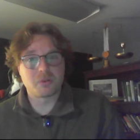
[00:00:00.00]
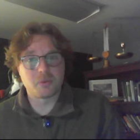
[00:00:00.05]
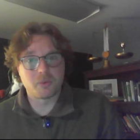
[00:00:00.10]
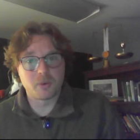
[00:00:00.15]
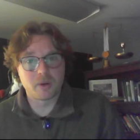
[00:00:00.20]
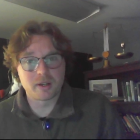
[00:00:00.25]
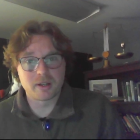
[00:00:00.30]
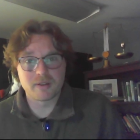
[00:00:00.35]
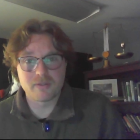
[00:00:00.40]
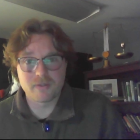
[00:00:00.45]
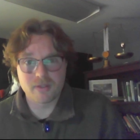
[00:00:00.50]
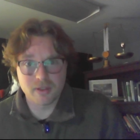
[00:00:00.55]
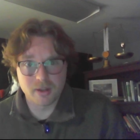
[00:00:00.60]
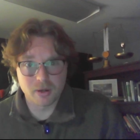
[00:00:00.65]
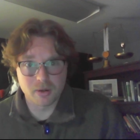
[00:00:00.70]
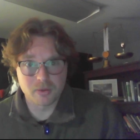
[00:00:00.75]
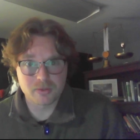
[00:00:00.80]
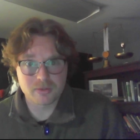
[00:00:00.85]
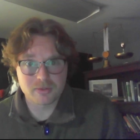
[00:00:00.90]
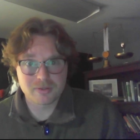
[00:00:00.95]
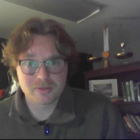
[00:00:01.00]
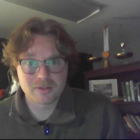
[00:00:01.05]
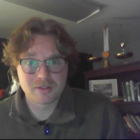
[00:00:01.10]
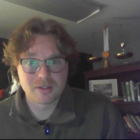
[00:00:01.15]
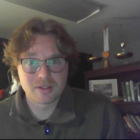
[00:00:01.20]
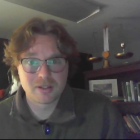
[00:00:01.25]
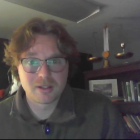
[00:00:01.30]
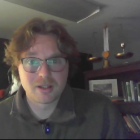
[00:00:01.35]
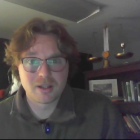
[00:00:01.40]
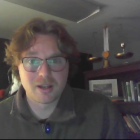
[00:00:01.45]
one of those.
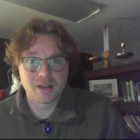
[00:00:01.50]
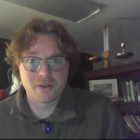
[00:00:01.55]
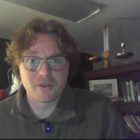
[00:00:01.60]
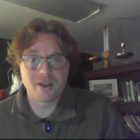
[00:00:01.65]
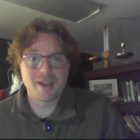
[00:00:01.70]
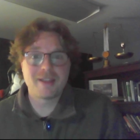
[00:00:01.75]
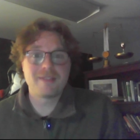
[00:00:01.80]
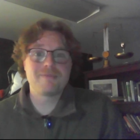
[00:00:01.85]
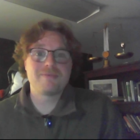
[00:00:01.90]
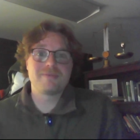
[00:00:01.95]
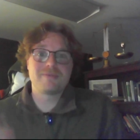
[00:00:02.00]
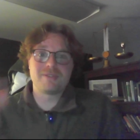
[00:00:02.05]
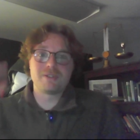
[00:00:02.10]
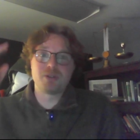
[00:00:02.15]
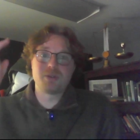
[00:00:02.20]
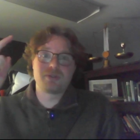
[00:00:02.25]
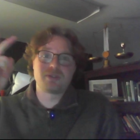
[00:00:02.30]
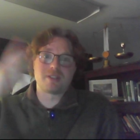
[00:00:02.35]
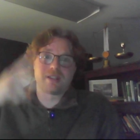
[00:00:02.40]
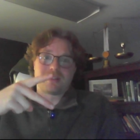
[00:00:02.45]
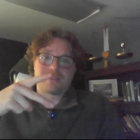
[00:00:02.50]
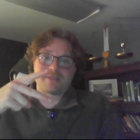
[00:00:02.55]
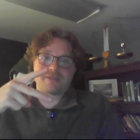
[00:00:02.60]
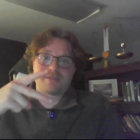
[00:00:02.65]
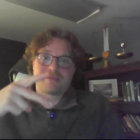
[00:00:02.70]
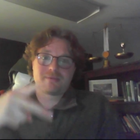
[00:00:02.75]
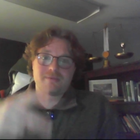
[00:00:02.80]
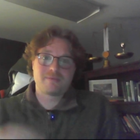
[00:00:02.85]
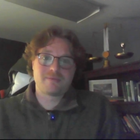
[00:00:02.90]
All right, deuces.